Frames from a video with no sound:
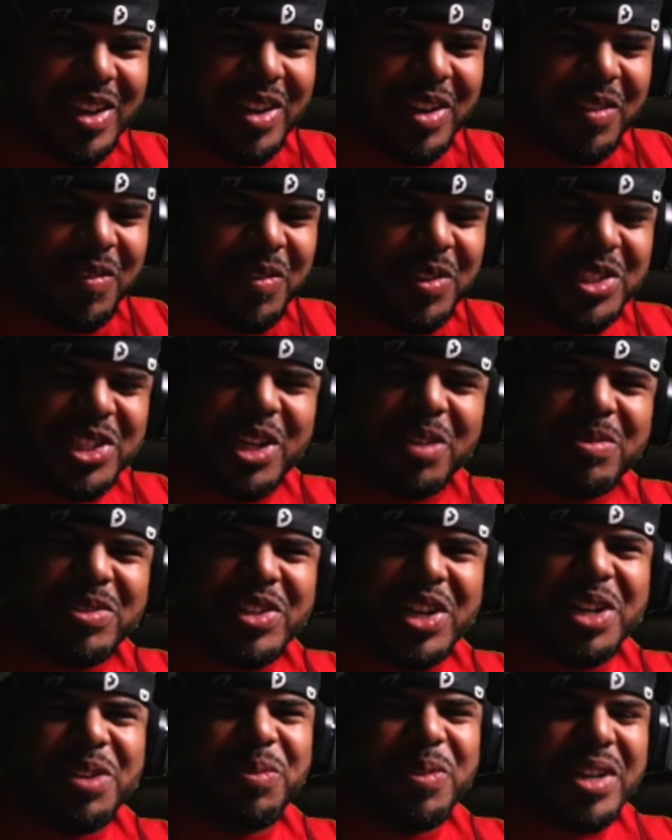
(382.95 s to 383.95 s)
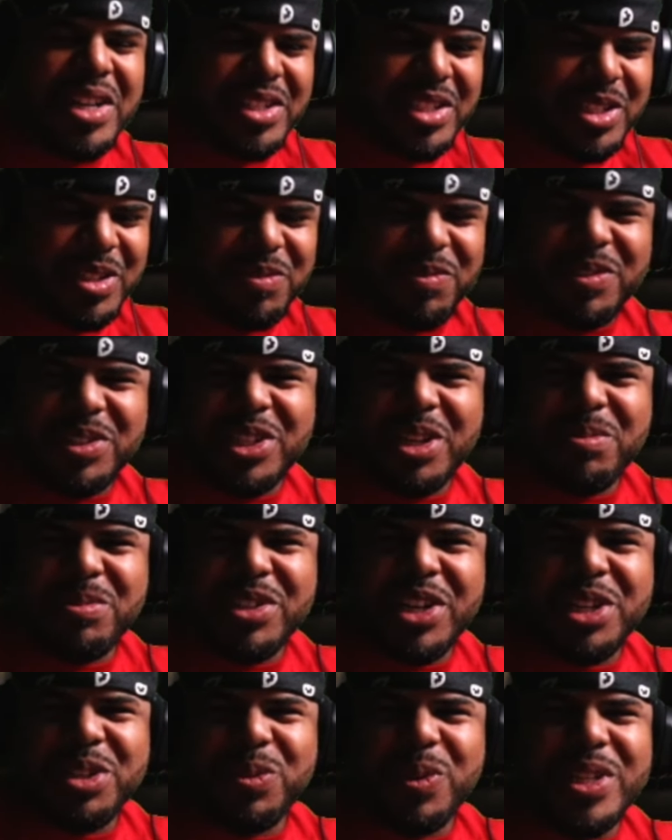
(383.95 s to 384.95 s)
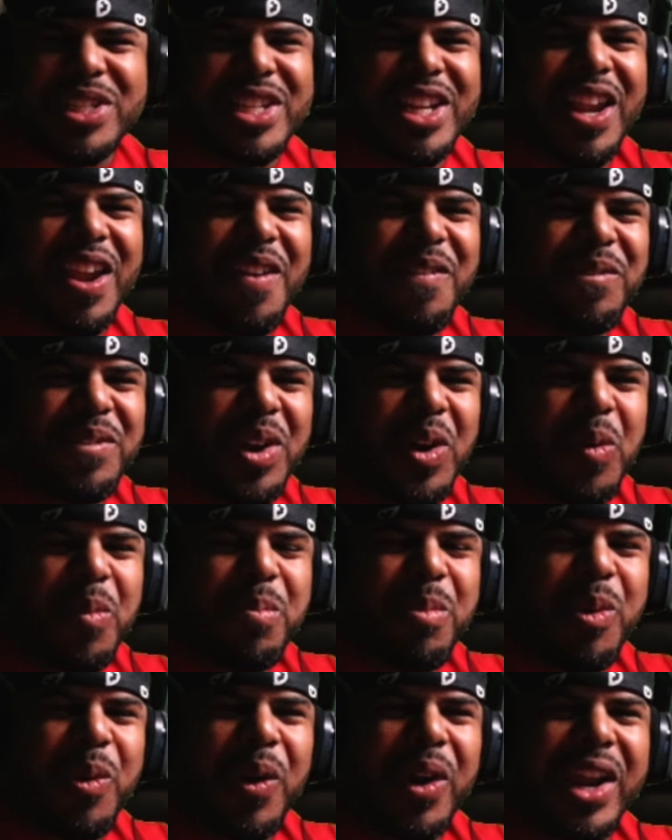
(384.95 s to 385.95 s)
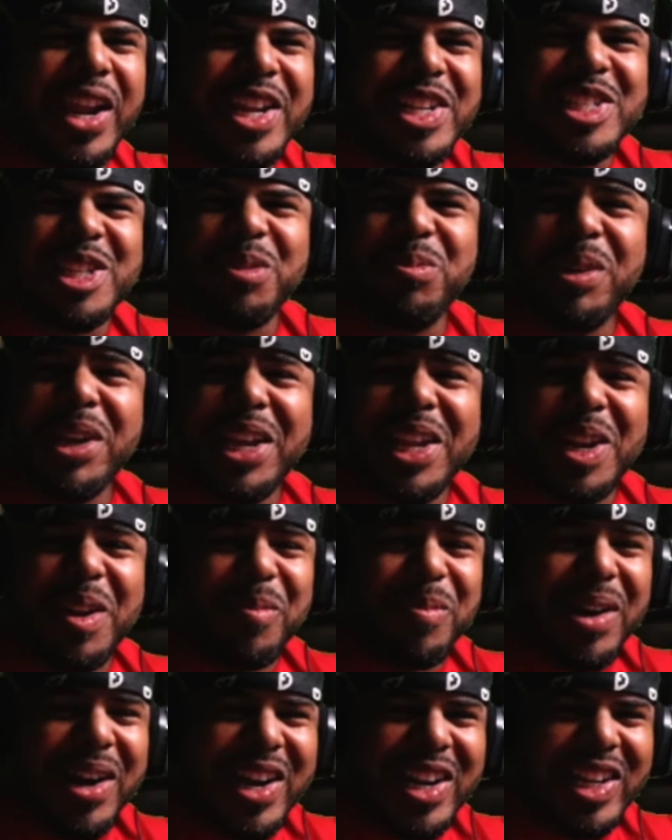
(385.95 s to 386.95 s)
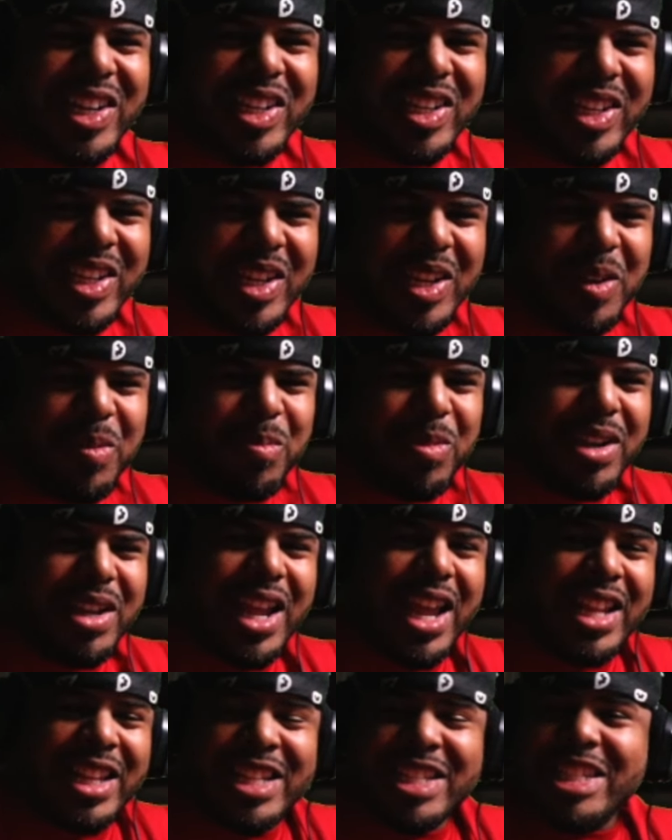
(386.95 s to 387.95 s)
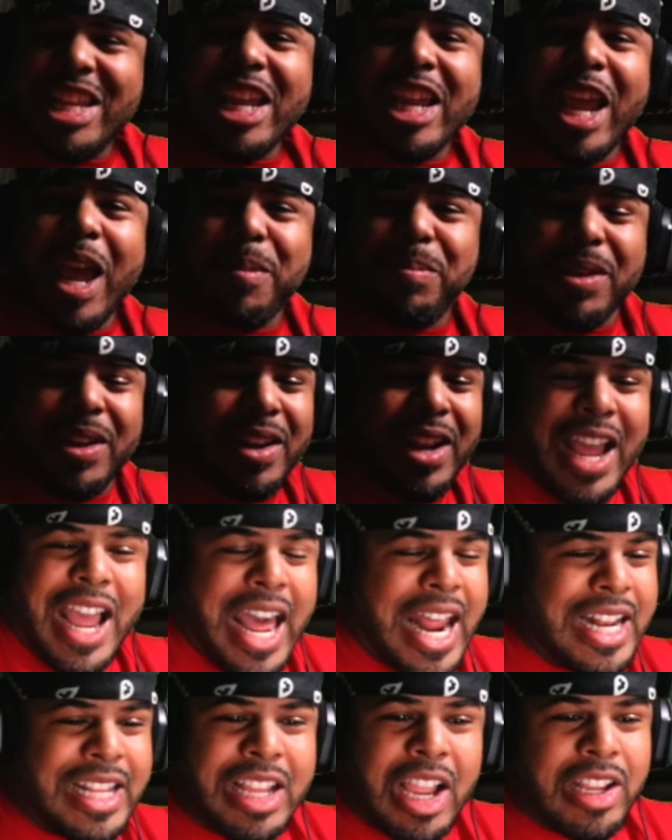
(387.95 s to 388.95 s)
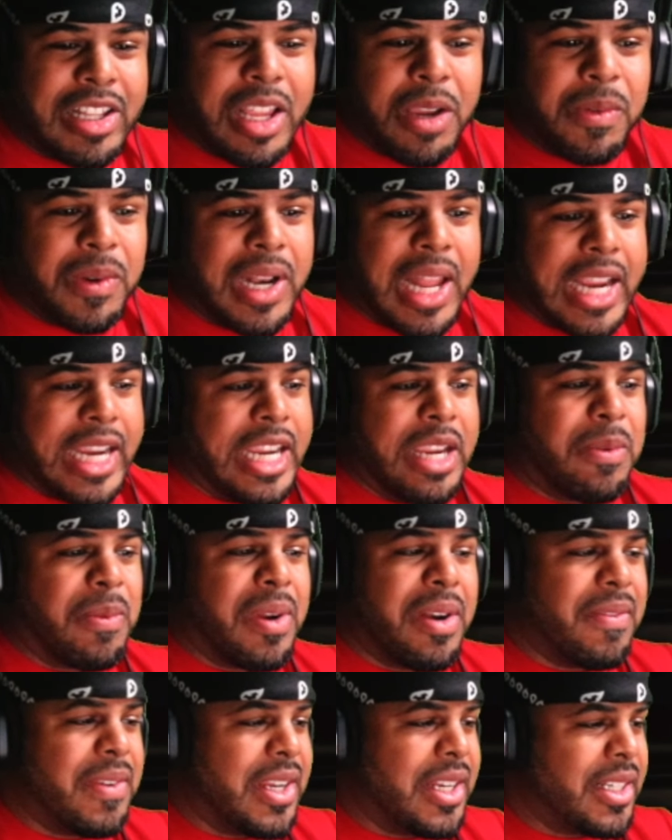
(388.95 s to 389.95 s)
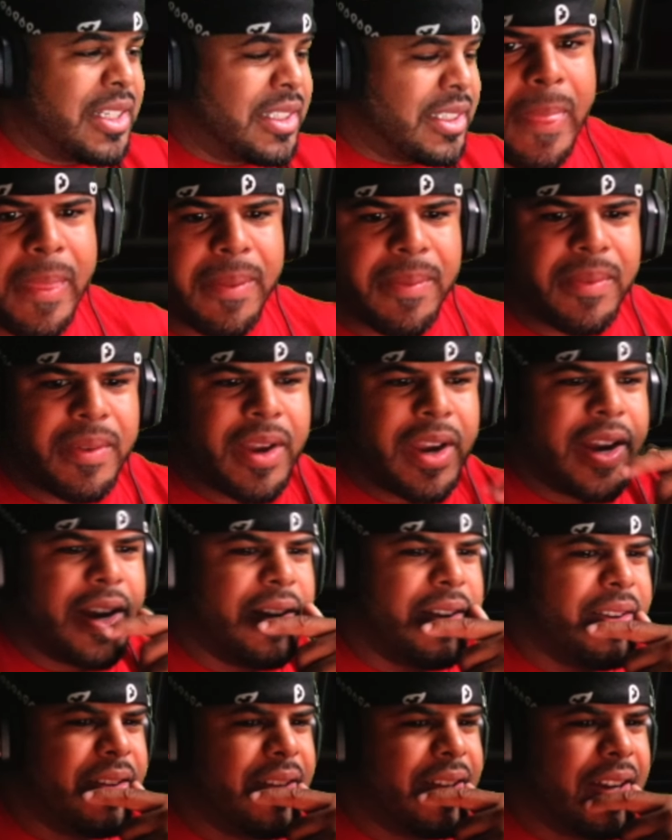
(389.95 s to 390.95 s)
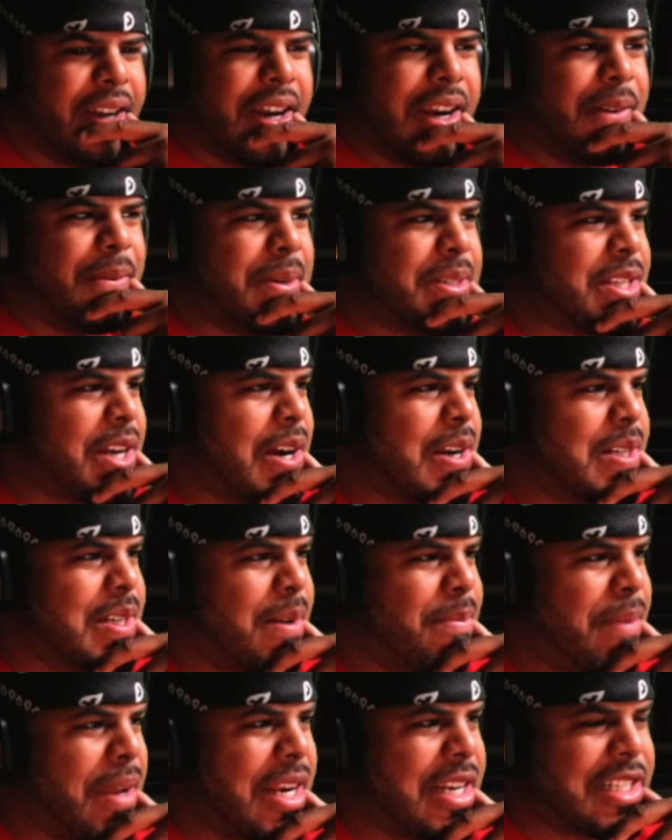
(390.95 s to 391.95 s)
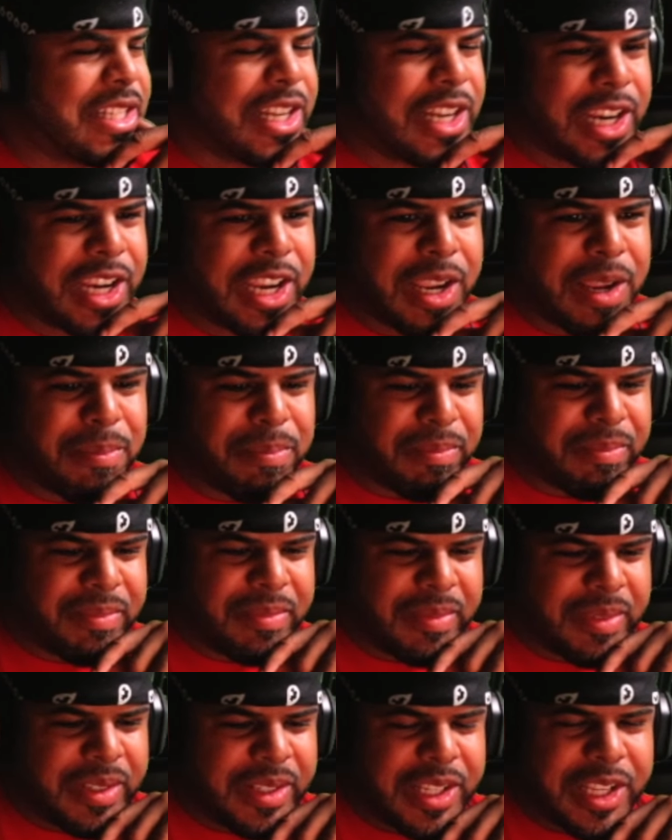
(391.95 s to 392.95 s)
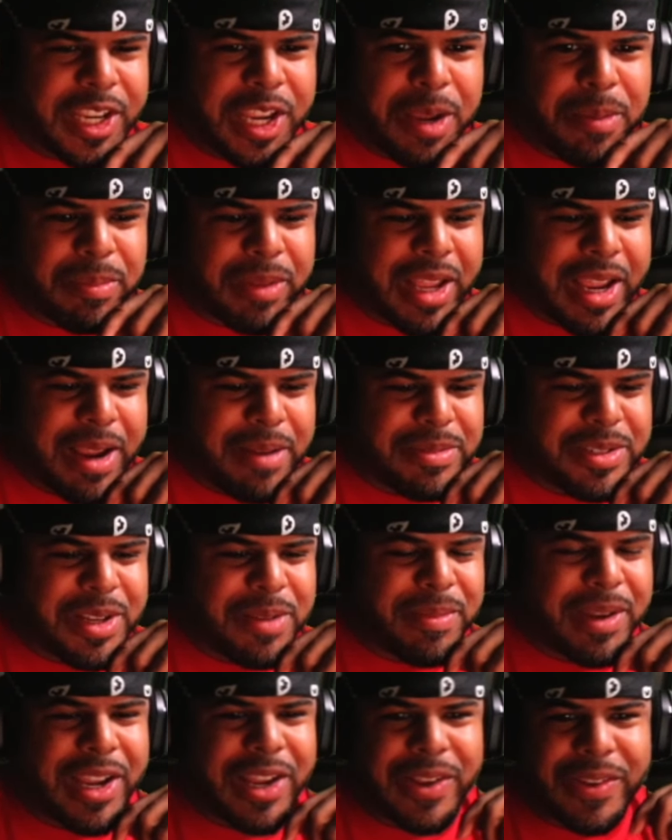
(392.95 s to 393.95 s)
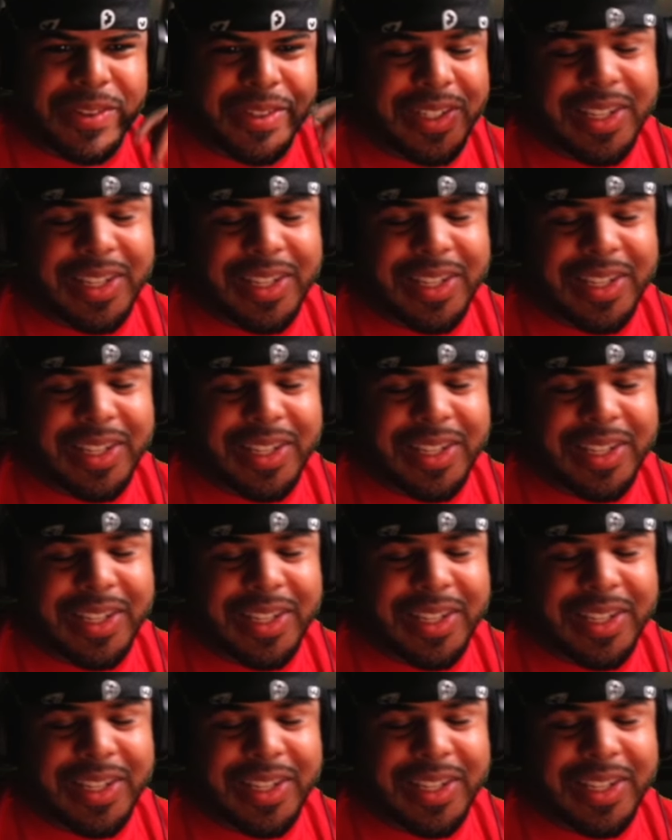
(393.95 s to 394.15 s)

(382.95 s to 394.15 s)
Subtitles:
For some strange reason, it felt more intimate in the manga, but at least they kept it. I thought they would like get rid of it. All right. Rentaro made it to the Kim lab somehow.